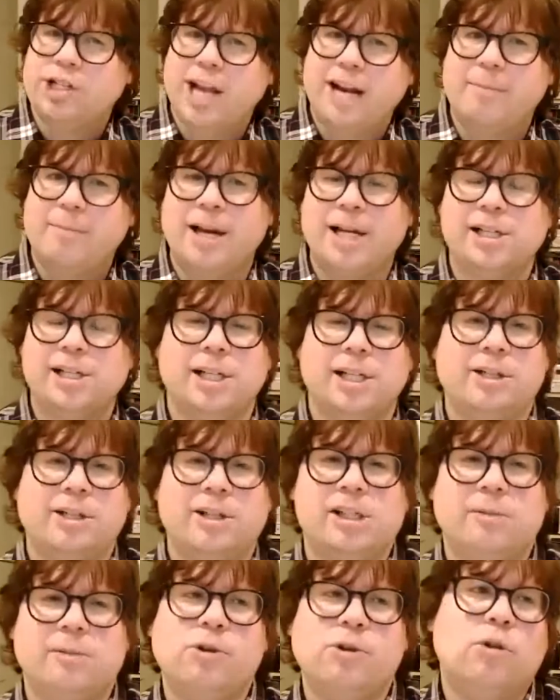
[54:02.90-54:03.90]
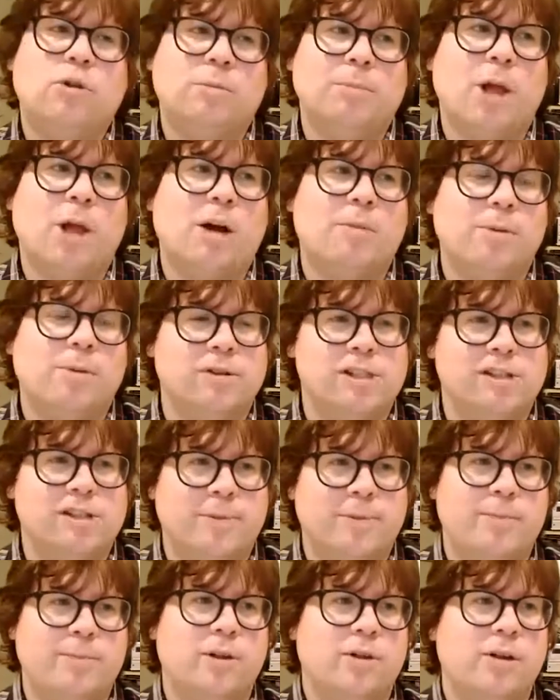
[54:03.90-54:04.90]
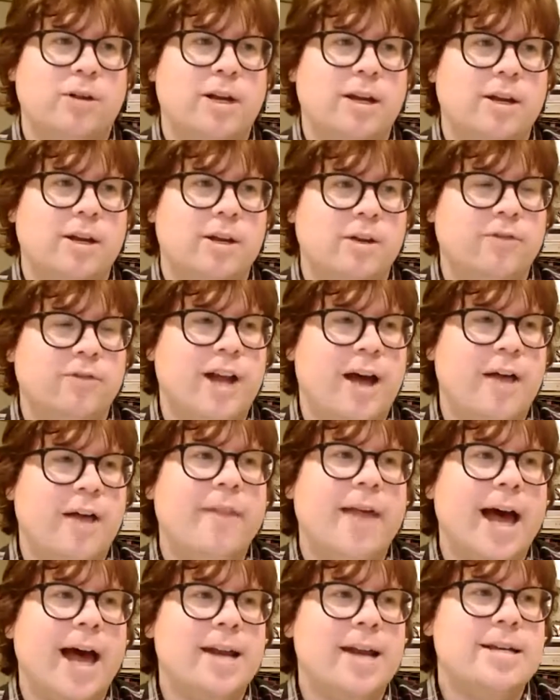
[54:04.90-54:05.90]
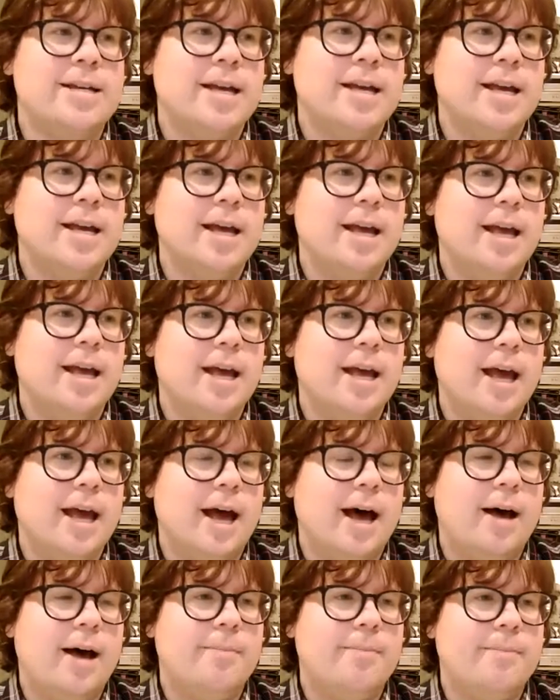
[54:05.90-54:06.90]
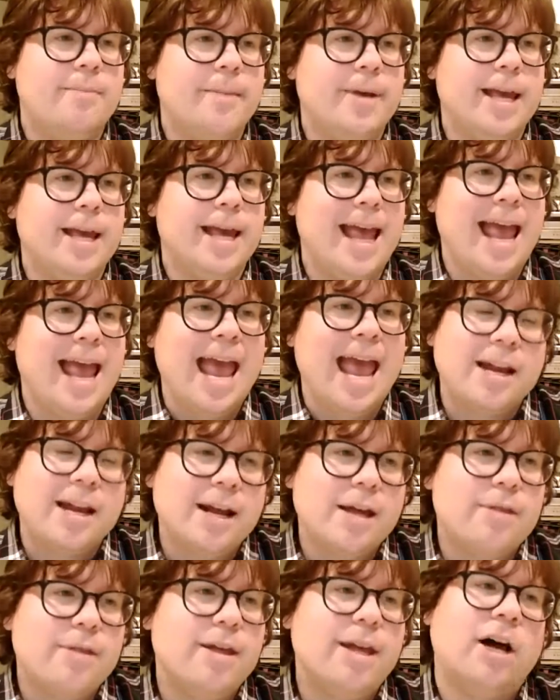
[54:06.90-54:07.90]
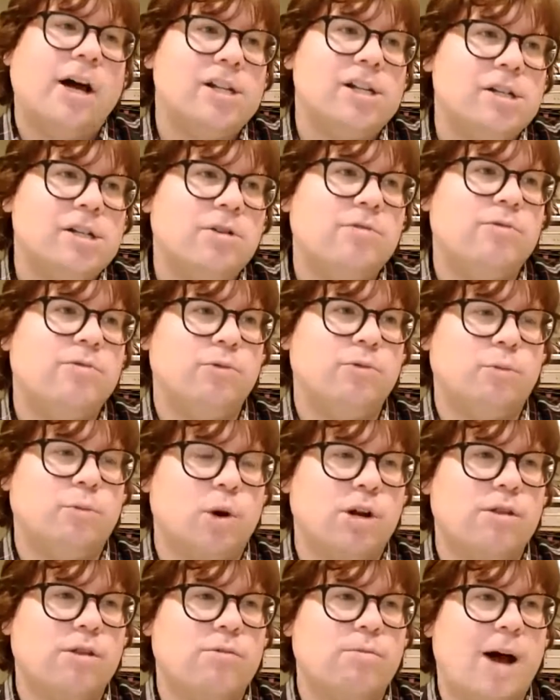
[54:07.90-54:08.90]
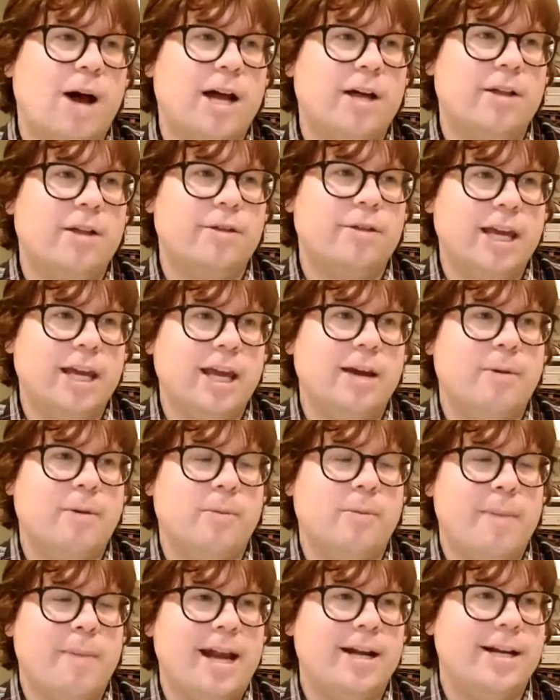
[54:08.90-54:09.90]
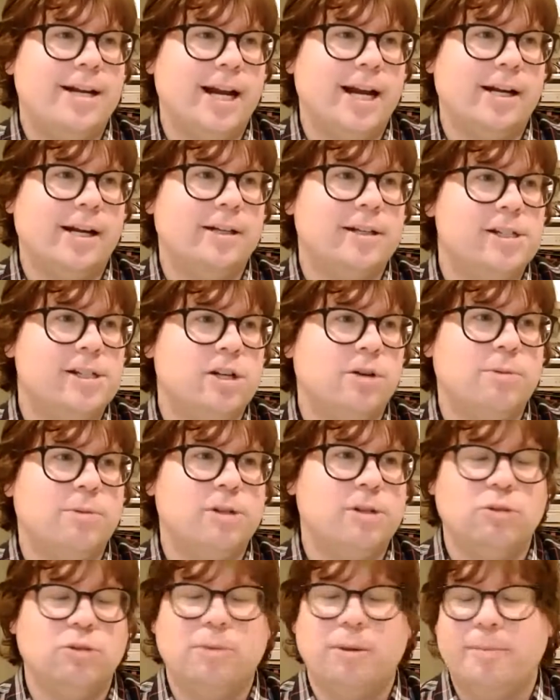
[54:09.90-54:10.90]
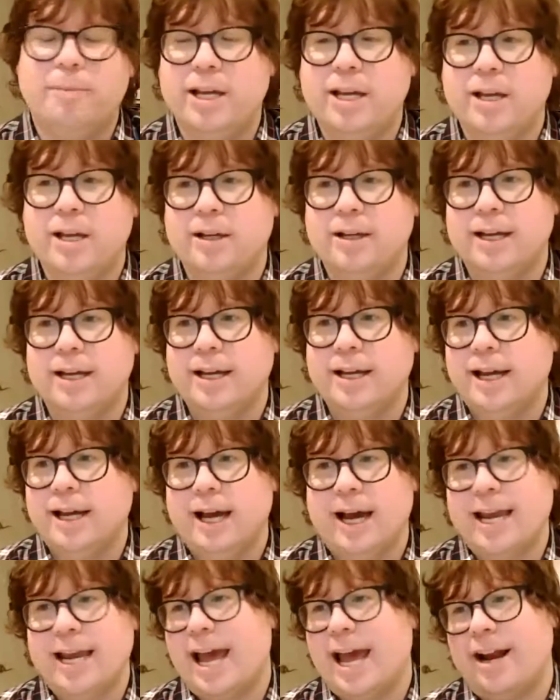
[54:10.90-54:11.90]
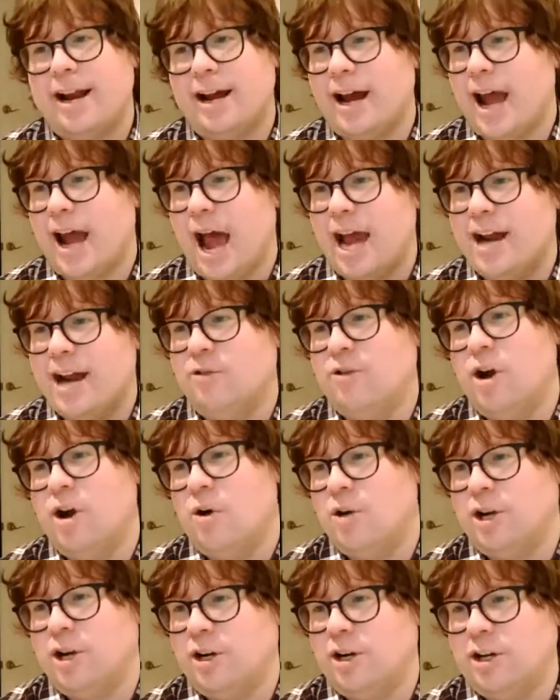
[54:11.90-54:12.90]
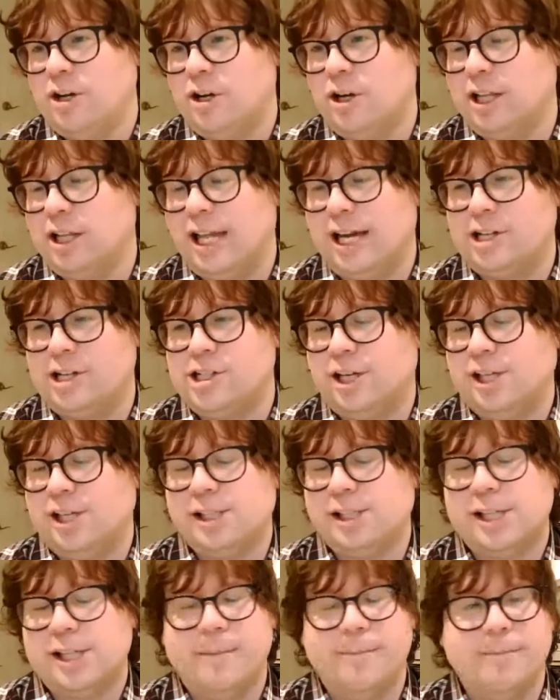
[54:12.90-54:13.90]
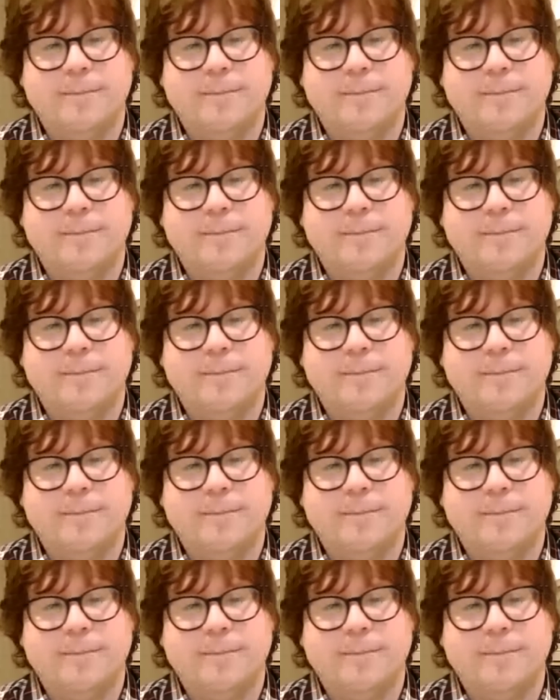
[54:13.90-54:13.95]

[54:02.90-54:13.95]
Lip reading: database. And there's some cool blog posts of people who've done that. And I think also worthwhile thinking about metadata. So presumably, again, I don't know your collections.